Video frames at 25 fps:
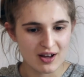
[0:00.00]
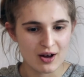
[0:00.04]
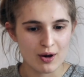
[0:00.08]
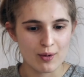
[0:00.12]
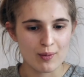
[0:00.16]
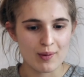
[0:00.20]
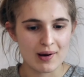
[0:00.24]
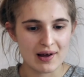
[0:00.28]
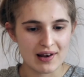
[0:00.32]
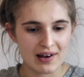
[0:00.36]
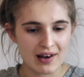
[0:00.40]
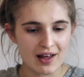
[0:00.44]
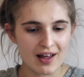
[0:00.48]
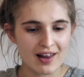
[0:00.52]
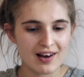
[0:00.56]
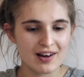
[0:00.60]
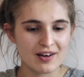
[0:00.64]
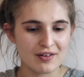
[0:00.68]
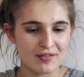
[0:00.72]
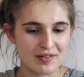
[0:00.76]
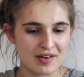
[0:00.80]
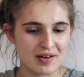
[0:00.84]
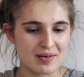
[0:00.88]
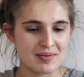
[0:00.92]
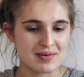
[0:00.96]
where Lala
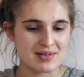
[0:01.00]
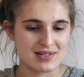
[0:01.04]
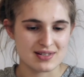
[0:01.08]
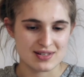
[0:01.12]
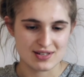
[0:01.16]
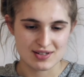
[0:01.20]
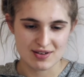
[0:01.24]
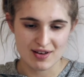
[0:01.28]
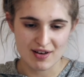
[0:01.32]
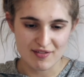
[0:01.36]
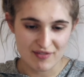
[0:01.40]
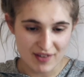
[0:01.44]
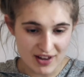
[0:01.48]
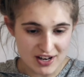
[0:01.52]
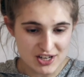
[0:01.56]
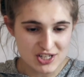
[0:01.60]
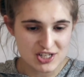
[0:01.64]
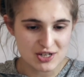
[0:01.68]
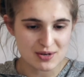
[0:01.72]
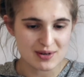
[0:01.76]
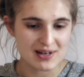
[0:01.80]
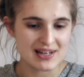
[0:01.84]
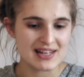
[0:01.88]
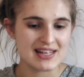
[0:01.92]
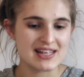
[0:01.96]
Ree was
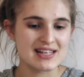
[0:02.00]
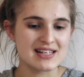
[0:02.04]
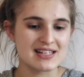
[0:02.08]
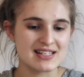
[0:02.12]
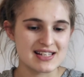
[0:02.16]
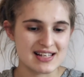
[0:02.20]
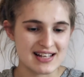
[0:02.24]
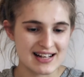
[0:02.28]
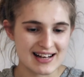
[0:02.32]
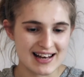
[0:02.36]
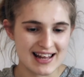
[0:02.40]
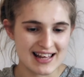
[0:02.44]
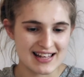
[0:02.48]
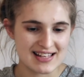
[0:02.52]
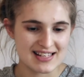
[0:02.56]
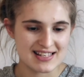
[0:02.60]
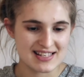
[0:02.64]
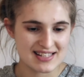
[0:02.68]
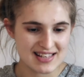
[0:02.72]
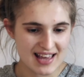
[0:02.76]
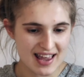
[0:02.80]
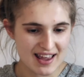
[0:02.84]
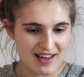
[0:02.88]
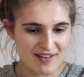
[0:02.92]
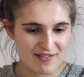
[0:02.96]
eventually declared
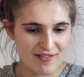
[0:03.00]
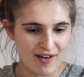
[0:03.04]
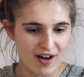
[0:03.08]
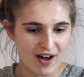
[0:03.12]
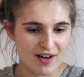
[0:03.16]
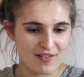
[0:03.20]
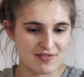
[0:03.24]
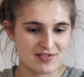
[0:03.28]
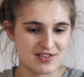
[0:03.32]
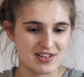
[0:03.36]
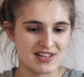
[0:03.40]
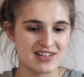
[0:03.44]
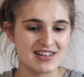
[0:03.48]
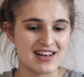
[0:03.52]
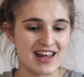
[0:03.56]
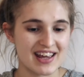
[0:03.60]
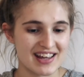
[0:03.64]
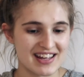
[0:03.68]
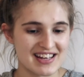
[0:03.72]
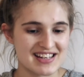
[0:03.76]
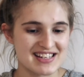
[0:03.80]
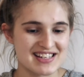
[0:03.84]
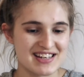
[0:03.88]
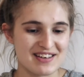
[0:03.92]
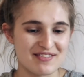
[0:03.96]
safe after
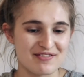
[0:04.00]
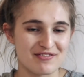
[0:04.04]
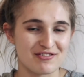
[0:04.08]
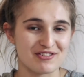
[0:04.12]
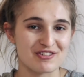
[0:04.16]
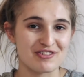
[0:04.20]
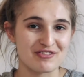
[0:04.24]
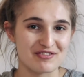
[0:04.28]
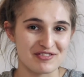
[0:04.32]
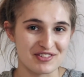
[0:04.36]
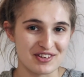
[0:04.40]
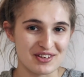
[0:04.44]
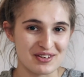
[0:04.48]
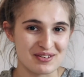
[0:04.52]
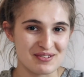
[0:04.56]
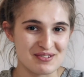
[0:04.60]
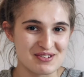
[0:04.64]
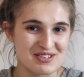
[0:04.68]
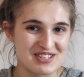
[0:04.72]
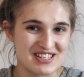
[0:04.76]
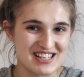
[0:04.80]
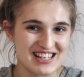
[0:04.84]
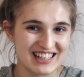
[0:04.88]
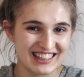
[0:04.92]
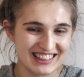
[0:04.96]
negative
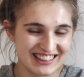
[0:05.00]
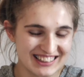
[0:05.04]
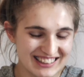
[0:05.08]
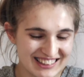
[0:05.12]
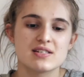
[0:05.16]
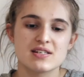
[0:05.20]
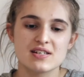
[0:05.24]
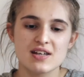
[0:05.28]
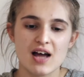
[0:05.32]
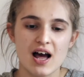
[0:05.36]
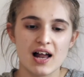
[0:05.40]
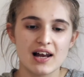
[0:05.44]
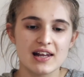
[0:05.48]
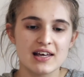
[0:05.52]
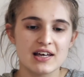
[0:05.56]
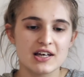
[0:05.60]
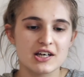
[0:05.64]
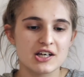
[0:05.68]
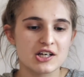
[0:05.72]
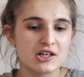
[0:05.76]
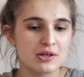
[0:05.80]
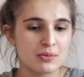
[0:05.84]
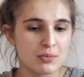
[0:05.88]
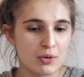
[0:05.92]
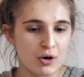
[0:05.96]
reviews. Denali and
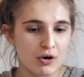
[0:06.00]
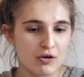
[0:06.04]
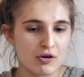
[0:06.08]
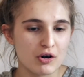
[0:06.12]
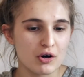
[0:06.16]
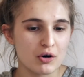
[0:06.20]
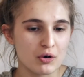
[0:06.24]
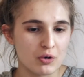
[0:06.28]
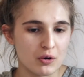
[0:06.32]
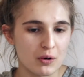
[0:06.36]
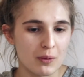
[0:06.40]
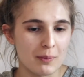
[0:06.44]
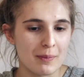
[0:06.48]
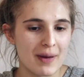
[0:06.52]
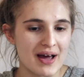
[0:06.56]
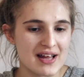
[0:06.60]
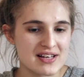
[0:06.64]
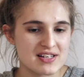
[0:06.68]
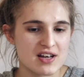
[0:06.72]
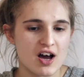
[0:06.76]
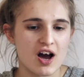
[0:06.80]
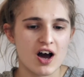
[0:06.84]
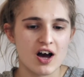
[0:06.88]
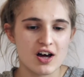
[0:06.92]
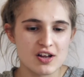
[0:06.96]
Kimora Hall met
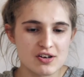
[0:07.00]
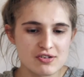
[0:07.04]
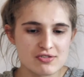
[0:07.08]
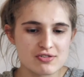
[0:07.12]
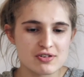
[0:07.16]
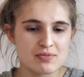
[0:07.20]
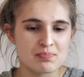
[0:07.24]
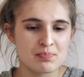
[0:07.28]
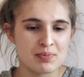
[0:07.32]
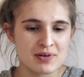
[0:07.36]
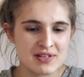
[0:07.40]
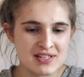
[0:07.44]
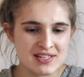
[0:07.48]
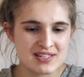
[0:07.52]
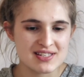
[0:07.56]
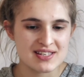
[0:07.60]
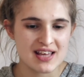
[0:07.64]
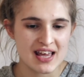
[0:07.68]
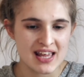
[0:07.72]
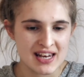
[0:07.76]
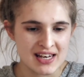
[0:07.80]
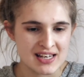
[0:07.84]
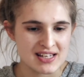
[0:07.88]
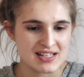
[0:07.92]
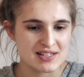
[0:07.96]

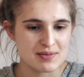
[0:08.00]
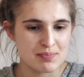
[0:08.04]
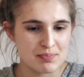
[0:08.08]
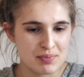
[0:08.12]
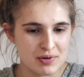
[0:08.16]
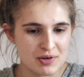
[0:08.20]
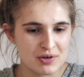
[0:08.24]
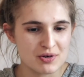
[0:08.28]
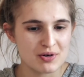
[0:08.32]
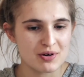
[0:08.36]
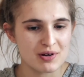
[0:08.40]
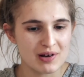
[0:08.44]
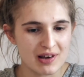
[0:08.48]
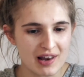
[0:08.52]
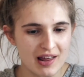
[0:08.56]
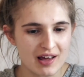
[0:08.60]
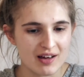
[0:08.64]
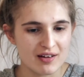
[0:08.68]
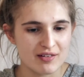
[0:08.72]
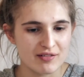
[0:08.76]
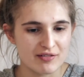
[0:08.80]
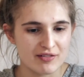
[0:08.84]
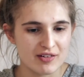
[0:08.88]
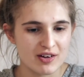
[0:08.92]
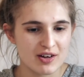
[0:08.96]
100% pure
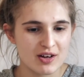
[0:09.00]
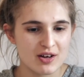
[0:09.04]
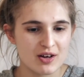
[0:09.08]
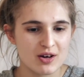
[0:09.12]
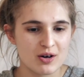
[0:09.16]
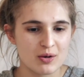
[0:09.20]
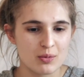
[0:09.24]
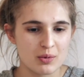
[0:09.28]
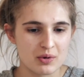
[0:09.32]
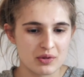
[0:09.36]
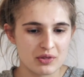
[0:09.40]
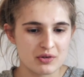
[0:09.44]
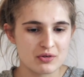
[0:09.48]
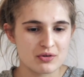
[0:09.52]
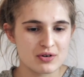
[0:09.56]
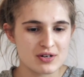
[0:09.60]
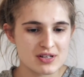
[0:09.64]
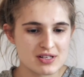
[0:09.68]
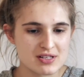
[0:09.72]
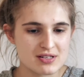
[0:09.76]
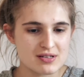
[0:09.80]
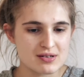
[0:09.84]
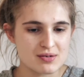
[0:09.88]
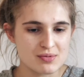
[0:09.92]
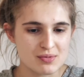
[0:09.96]
love with
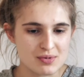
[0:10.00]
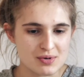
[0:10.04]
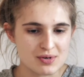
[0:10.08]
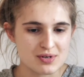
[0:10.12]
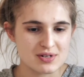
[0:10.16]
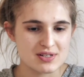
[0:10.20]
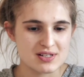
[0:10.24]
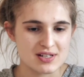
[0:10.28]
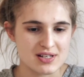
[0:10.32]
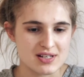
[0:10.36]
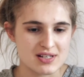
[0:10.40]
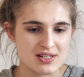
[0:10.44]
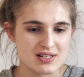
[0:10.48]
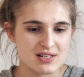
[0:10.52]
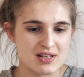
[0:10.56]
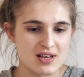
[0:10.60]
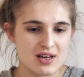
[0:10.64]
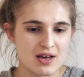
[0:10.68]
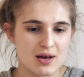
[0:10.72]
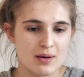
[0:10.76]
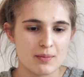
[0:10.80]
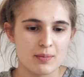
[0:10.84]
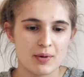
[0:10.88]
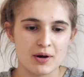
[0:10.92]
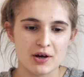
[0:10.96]
Crystal Waters,
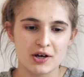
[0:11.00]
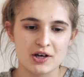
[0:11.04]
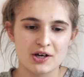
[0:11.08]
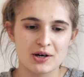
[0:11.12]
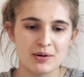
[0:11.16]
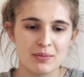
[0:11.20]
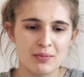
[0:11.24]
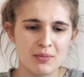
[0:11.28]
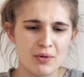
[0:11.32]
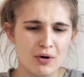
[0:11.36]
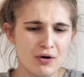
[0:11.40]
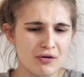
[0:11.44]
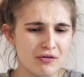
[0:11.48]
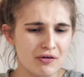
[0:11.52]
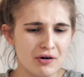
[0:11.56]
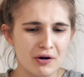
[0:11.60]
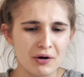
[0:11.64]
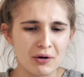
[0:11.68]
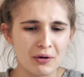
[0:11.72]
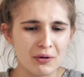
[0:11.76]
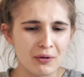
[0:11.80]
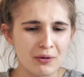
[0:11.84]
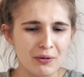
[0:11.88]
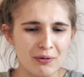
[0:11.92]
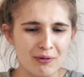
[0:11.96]
but Kimora
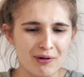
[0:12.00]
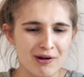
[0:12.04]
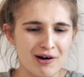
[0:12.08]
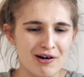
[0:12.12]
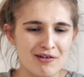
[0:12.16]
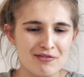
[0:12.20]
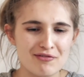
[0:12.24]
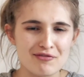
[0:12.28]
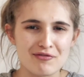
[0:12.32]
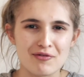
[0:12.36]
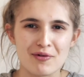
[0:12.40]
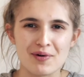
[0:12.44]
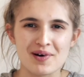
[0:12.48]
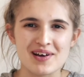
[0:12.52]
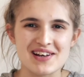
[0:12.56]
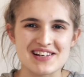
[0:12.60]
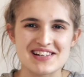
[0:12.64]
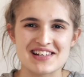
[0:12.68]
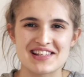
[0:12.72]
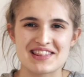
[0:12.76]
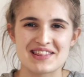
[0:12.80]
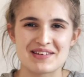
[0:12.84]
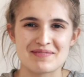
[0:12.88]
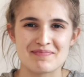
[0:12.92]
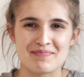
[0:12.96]
Hall
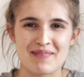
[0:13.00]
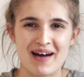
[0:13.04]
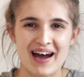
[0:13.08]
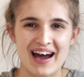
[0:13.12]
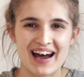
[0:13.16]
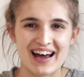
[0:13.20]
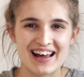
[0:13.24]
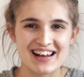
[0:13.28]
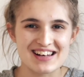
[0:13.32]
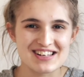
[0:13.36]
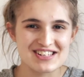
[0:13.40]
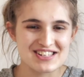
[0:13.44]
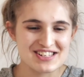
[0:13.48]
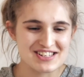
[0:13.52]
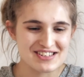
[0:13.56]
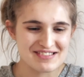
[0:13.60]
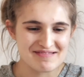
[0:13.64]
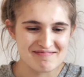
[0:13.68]
avoided the match.